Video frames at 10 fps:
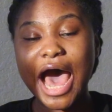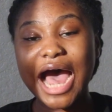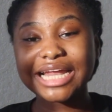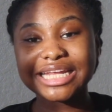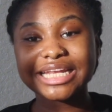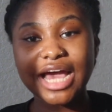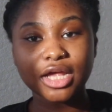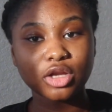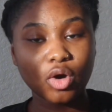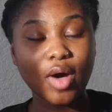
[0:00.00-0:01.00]
I did
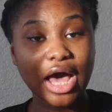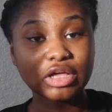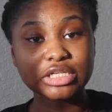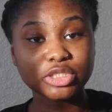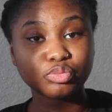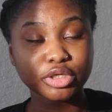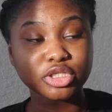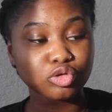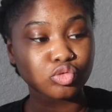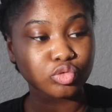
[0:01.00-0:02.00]
not know how these
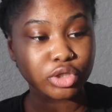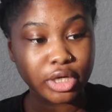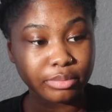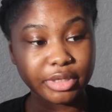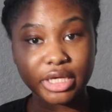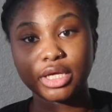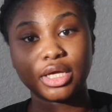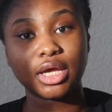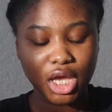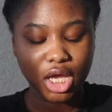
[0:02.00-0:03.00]
bristles was gonna be.
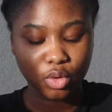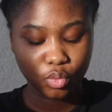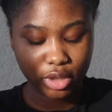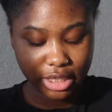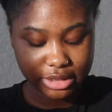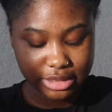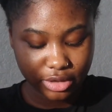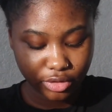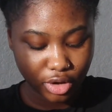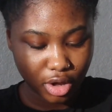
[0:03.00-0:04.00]
And when I
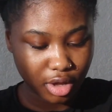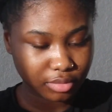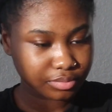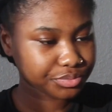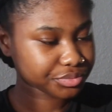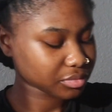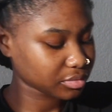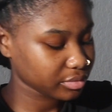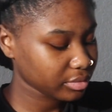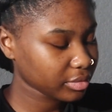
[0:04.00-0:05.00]
tell y'all,
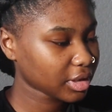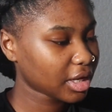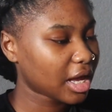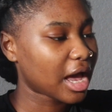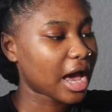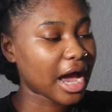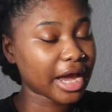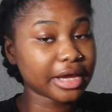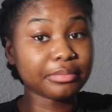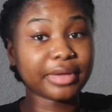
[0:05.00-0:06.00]

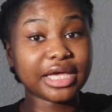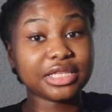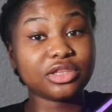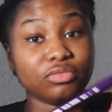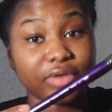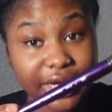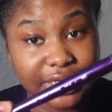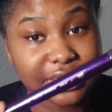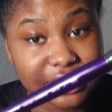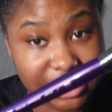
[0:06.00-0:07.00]
I made the right
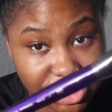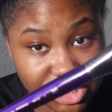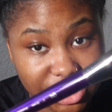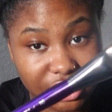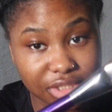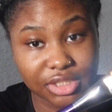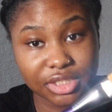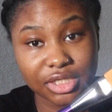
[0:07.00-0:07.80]
decision,